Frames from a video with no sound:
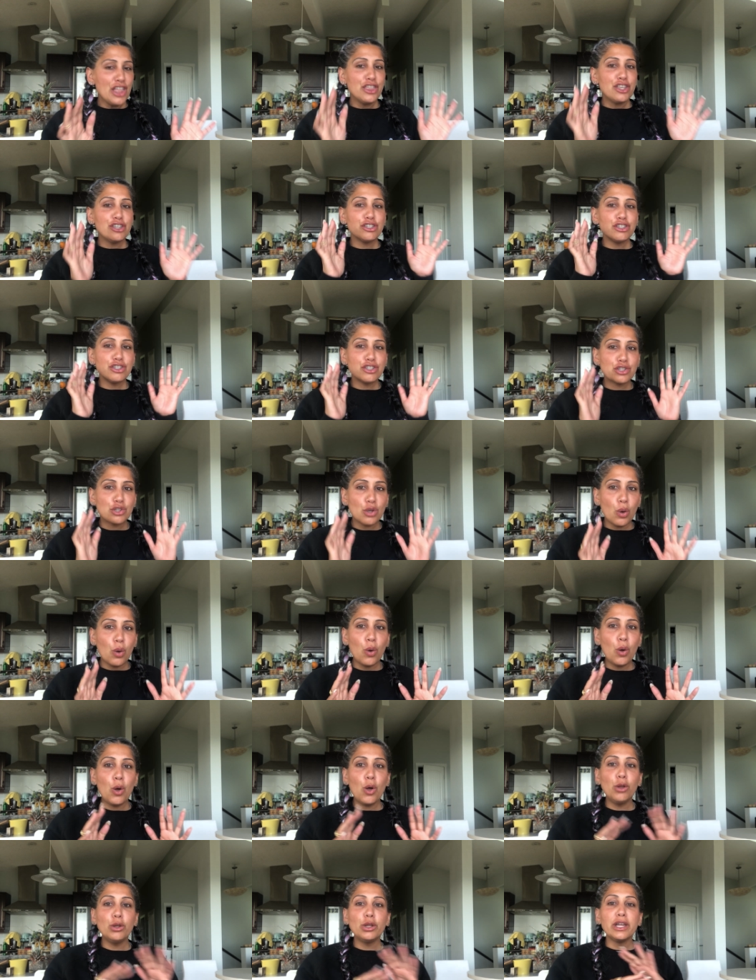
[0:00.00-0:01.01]
The
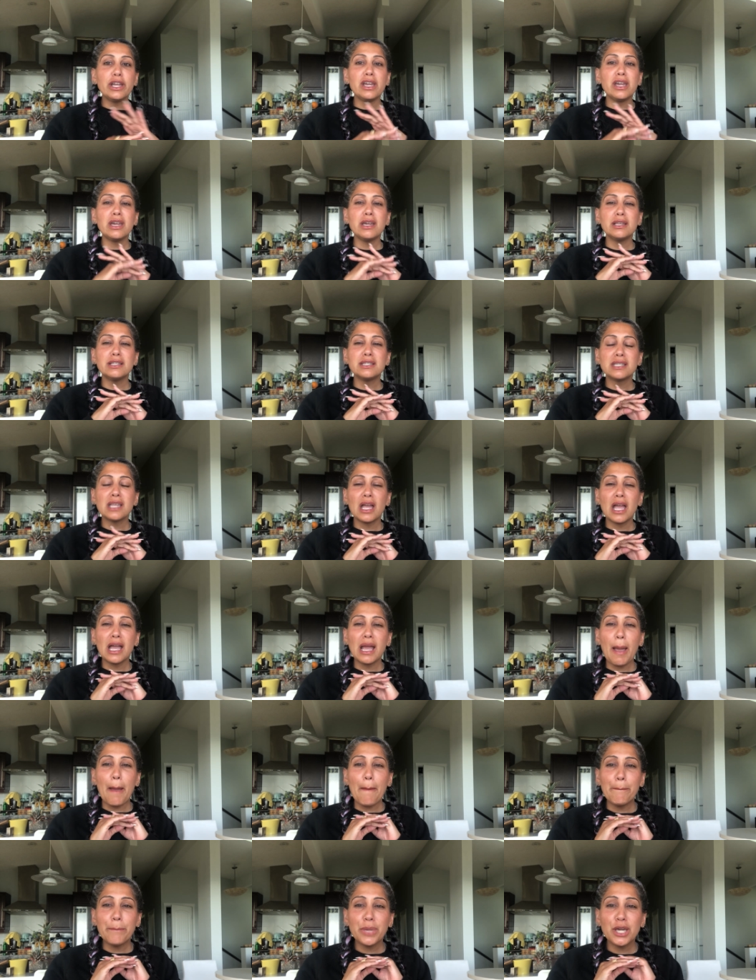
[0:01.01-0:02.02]
soul is
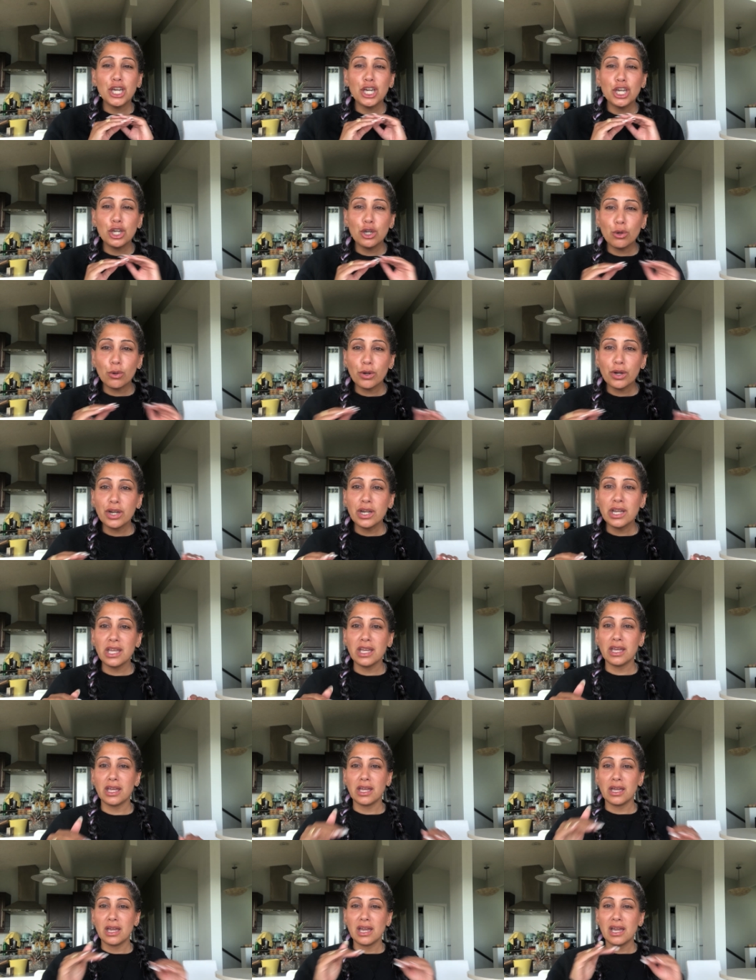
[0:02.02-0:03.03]

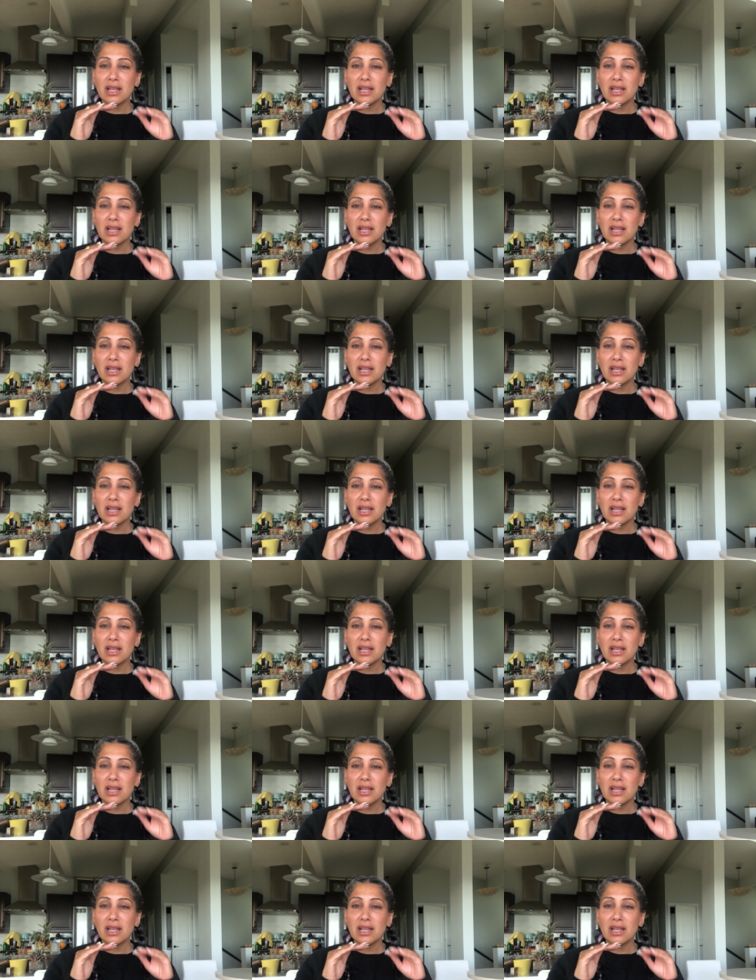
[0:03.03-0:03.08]
purity,